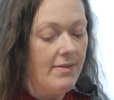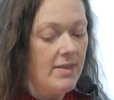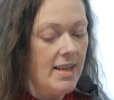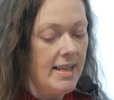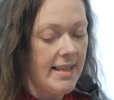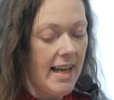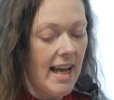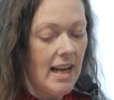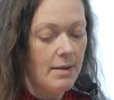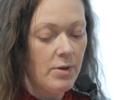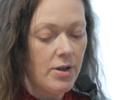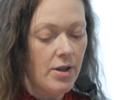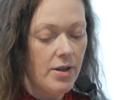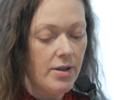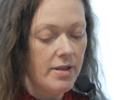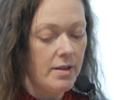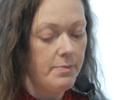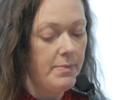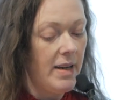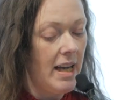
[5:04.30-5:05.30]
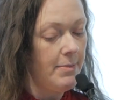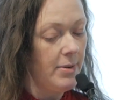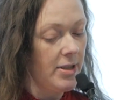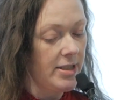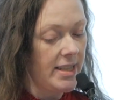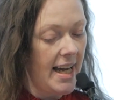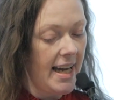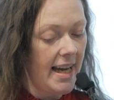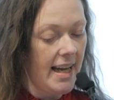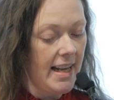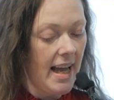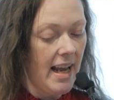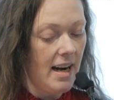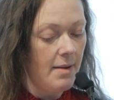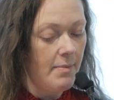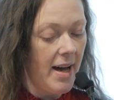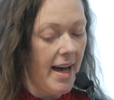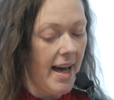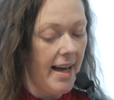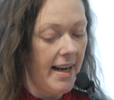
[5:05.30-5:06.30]
have these animals and people taking
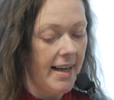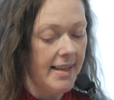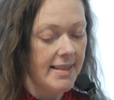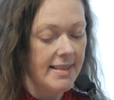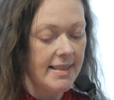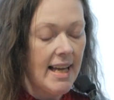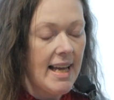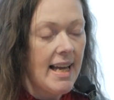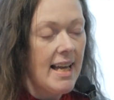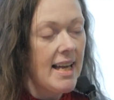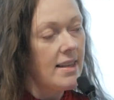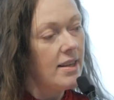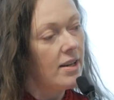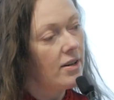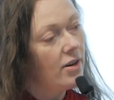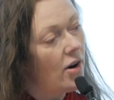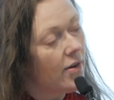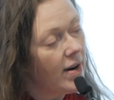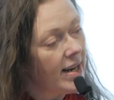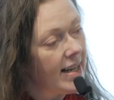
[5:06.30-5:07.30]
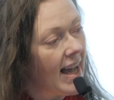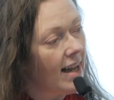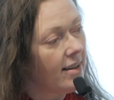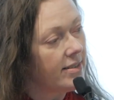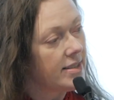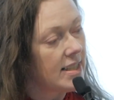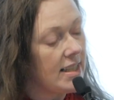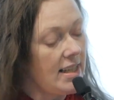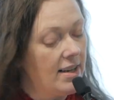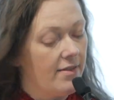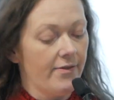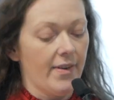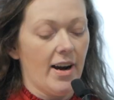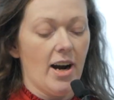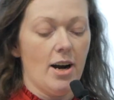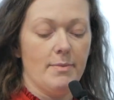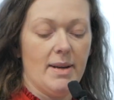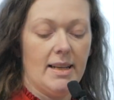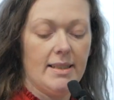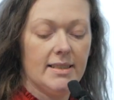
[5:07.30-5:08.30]
antibiotics, they're going out into the
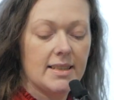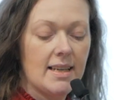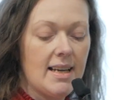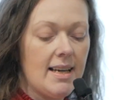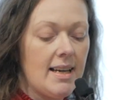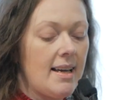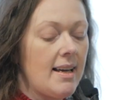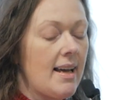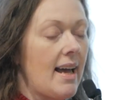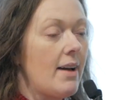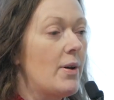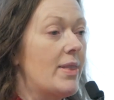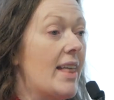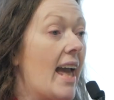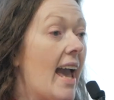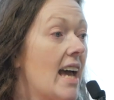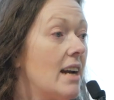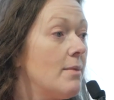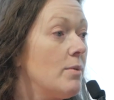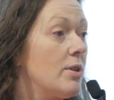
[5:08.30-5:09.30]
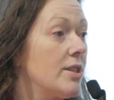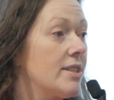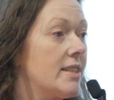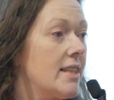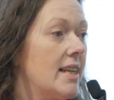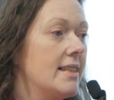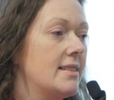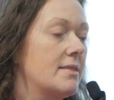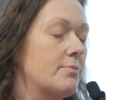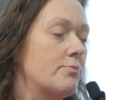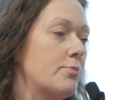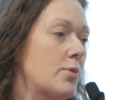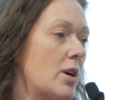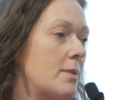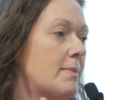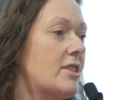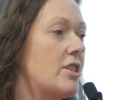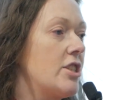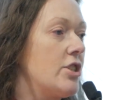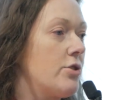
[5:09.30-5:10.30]
environment. With animals, it's
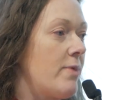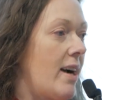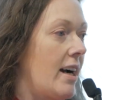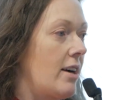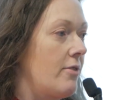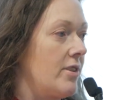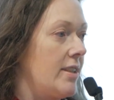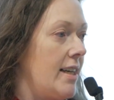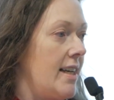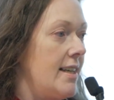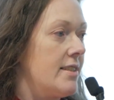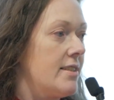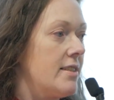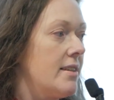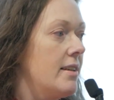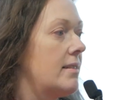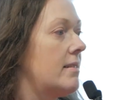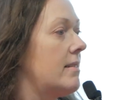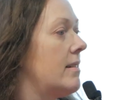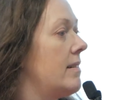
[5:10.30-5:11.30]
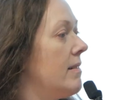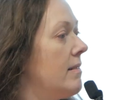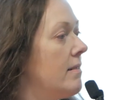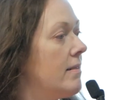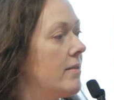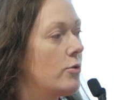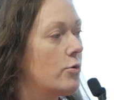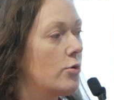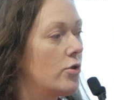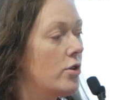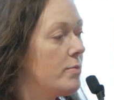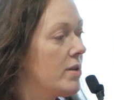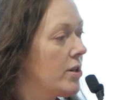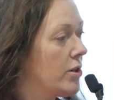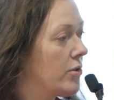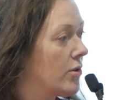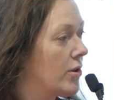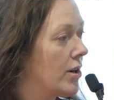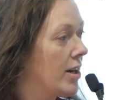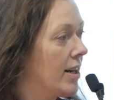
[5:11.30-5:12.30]
pretty much a direct release. Through the
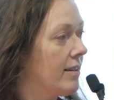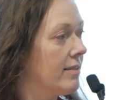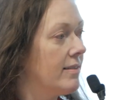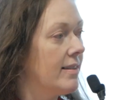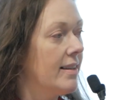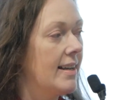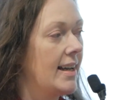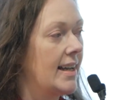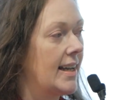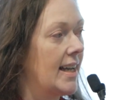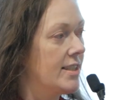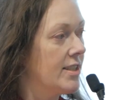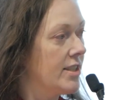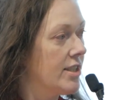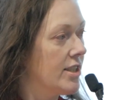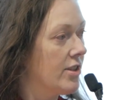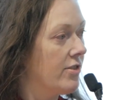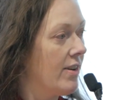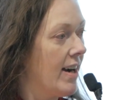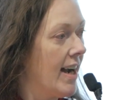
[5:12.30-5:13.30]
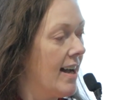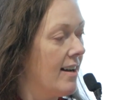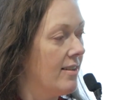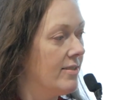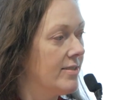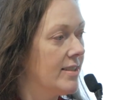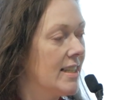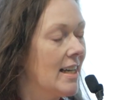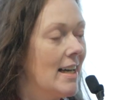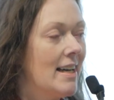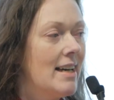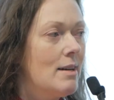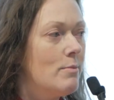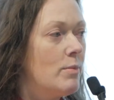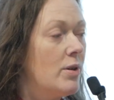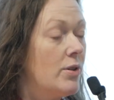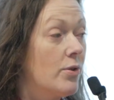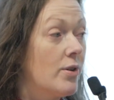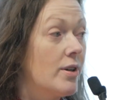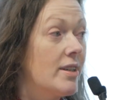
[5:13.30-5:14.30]
manure, it gets to the ground.
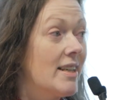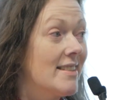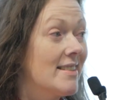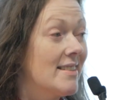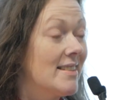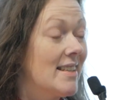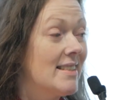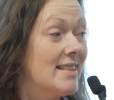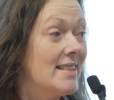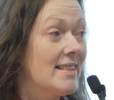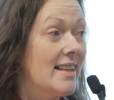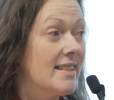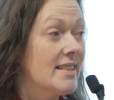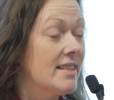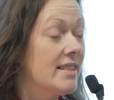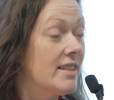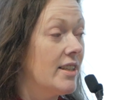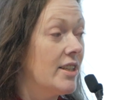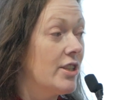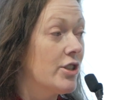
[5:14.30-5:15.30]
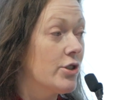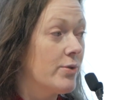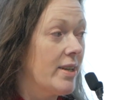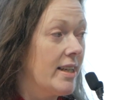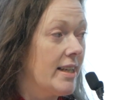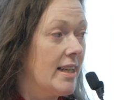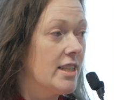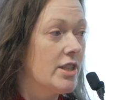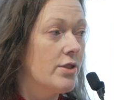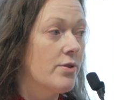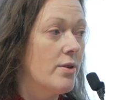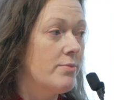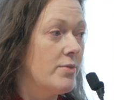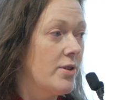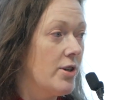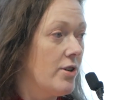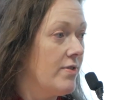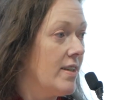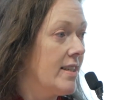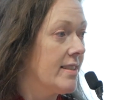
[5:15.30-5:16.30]
Manure isn't necessarily treated to
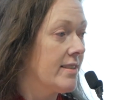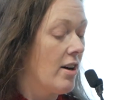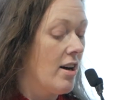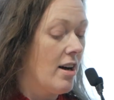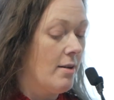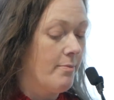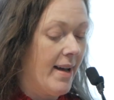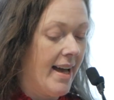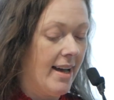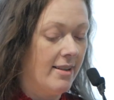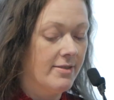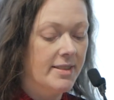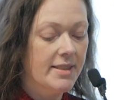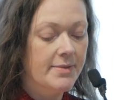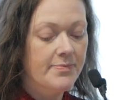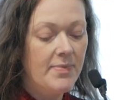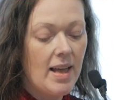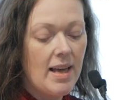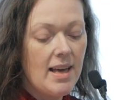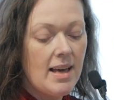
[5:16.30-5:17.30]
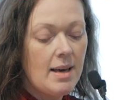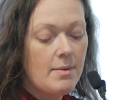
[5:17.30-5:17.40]
remove these compounds.